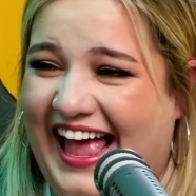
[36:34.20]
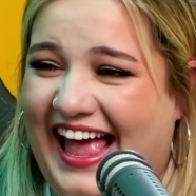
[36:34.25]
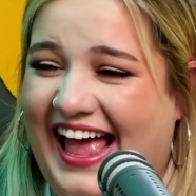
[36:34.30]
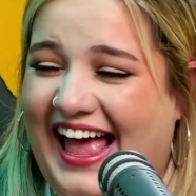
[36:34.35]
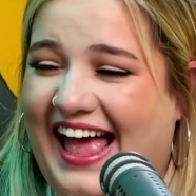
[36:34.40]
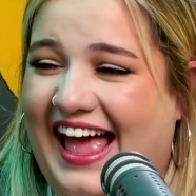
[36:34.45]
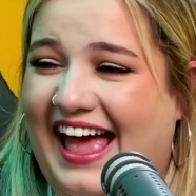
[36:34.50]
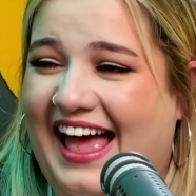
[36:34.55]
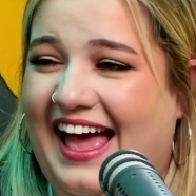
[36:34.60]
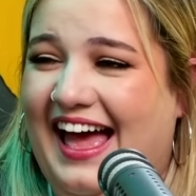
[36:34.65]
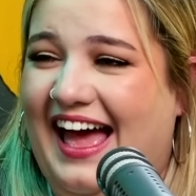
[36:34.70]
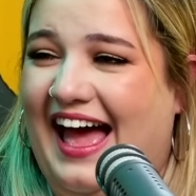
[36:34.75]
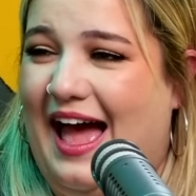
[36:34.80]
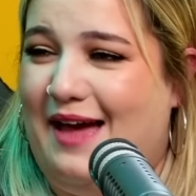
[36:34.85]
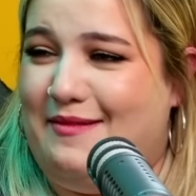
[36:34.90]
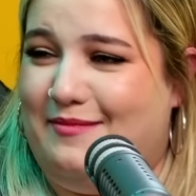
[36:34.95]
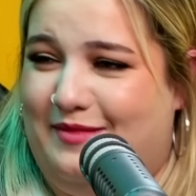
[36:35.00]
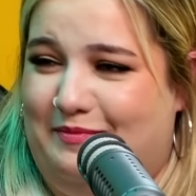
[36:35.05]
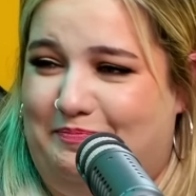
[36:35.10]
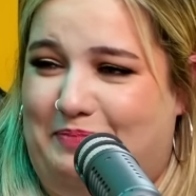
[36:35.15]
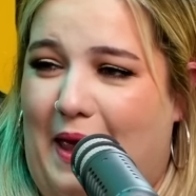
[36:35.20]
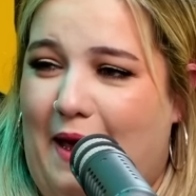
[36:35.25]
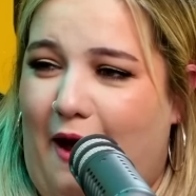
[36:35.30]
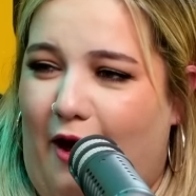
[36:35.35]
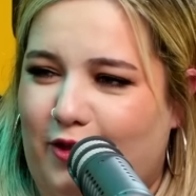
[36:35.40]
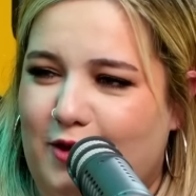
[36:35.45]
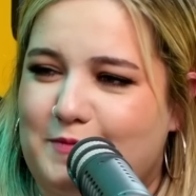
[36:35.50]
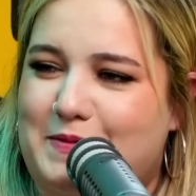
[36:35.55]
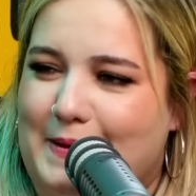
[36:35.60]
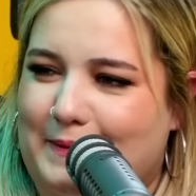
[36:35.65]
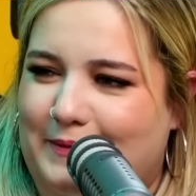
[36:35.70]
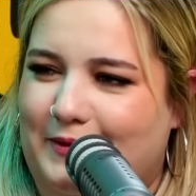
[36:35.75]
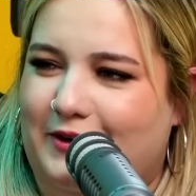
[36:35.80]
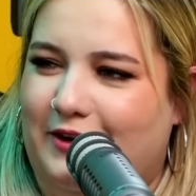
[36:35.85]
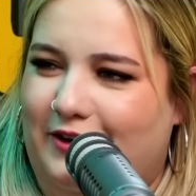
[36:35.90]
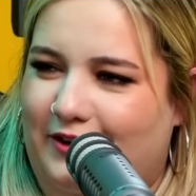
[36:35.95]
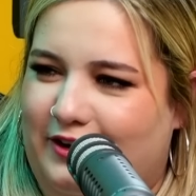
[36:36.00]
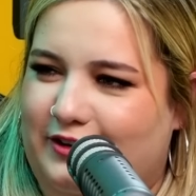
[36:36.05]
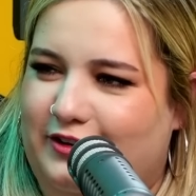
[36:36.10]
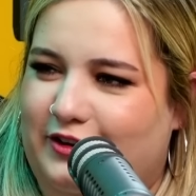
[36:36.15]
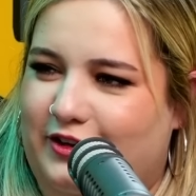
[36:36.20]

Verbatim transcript: is this is, Um, this is other people are allowed